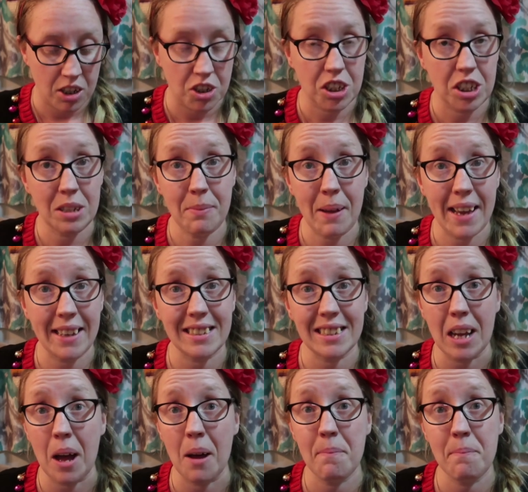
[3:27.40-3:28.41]
She
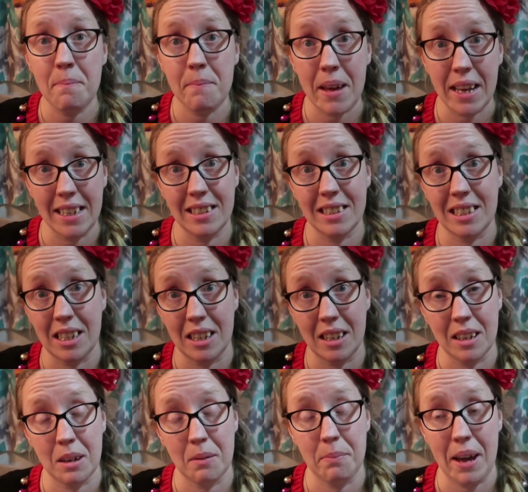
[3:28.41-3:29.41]
makes
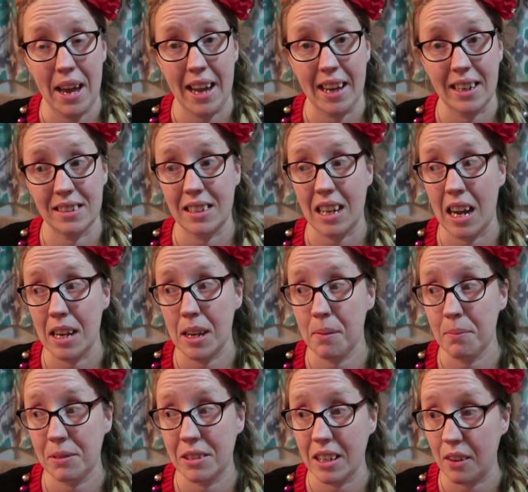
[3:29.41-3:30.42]
amazing bags. I
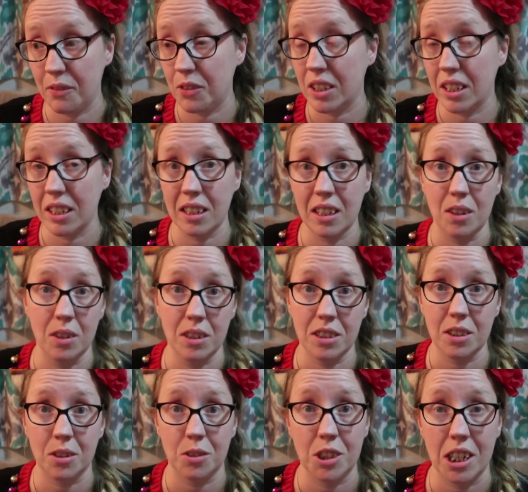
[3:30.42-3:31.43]
am definitely
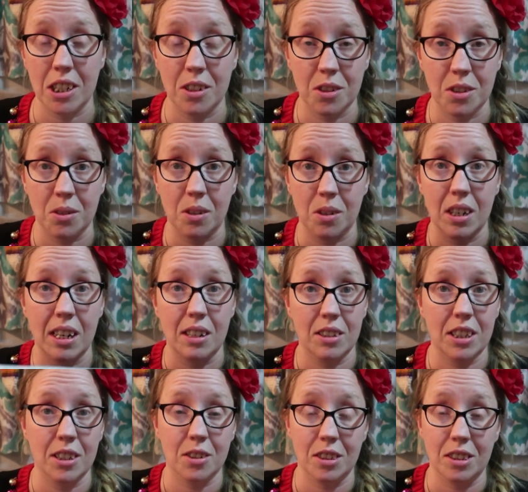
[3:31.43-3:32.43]
going to go check her store
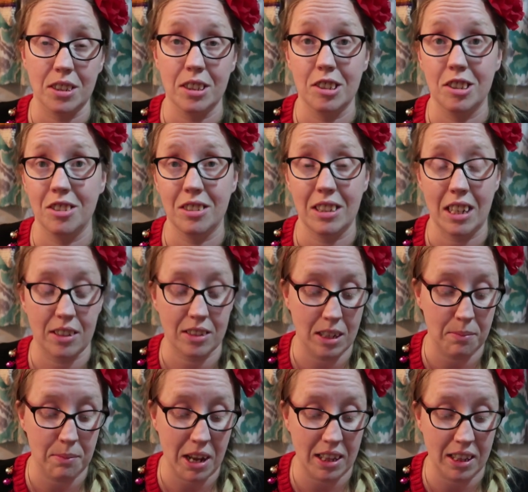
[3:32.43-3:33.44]
out here soon now
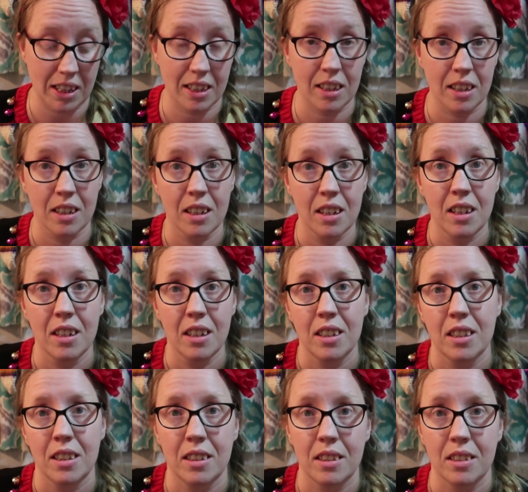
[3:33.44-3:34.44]
that I'm not like
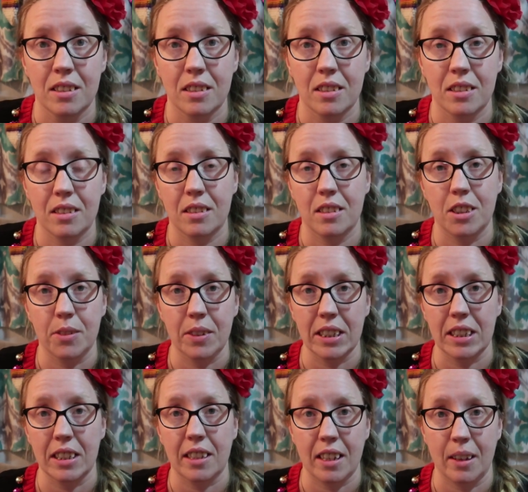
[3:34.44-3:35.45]

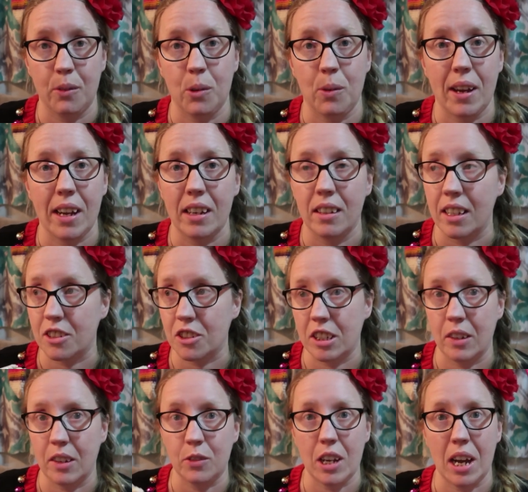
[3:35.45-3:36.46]
doing the giveaway. I'll
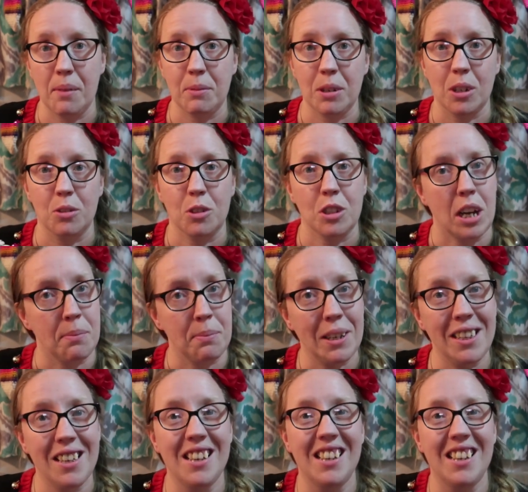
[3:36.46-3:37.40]
actually have time to go shopping.